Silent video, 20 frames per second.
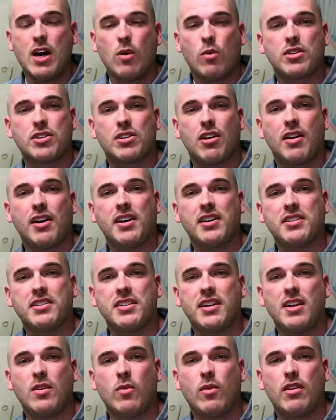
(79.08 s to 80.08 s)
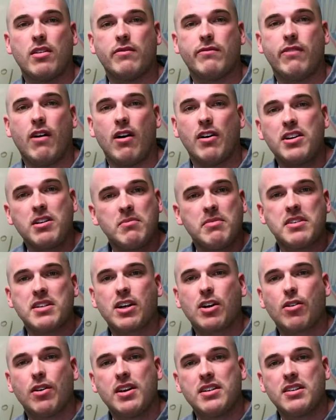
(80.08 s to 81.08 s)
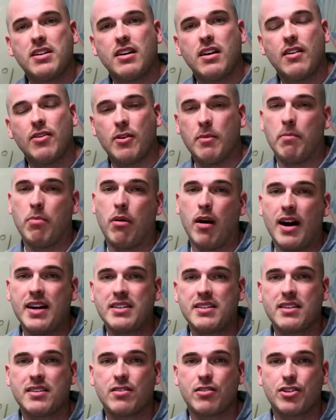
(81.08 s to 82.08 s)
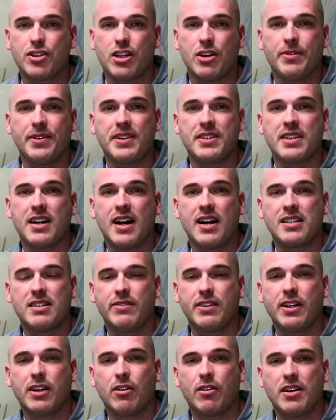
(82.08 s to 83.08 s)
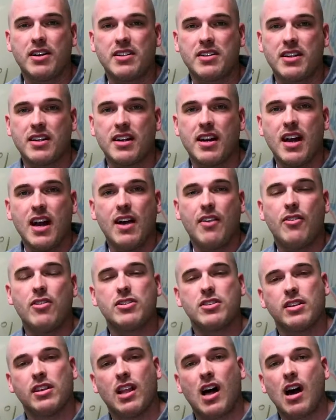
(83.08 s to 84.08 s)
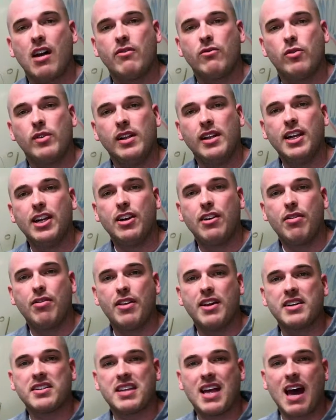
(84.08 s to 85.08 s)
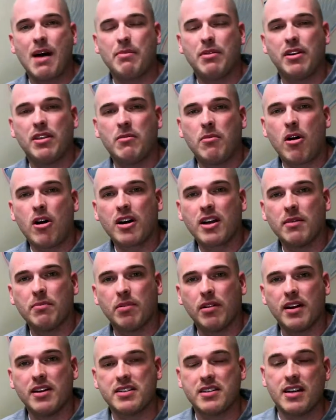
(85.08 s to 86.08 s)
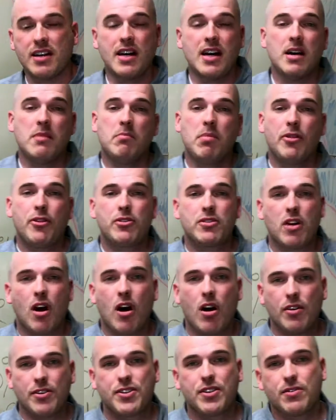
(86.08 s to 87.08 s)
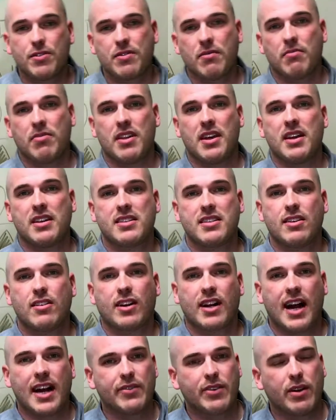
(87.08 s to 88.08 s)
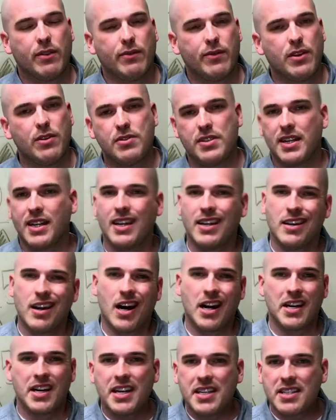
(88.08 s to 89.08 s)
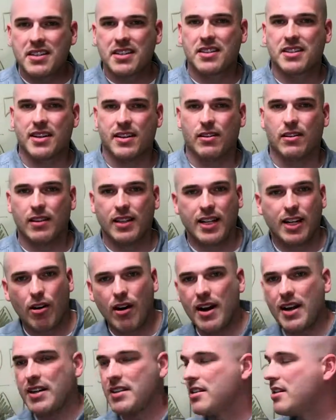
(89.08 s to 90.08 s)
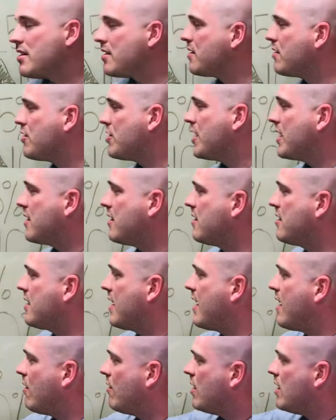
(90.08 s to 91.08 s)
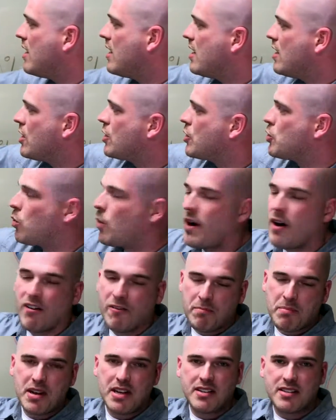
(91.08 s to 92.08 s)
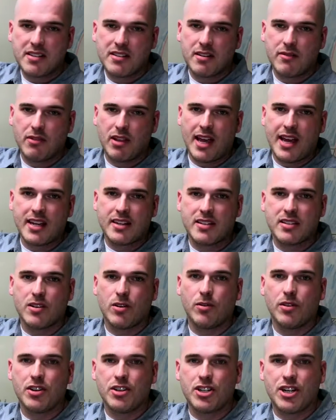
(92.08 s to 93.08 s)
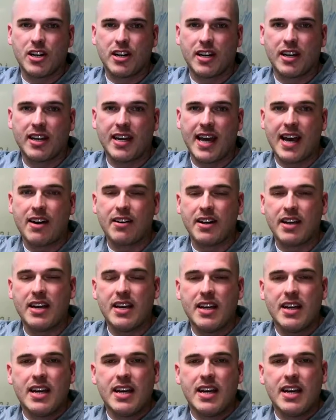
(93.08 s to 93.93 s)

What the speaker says: We're starting to see where the volume is increasing, the prices are showing signs of increasing. There's a lot of really good things happening in the marketplace. But there's also some things that are kind of confusing and not necessarily great. So check this out. 12 pieces of land sold in Cherokee County.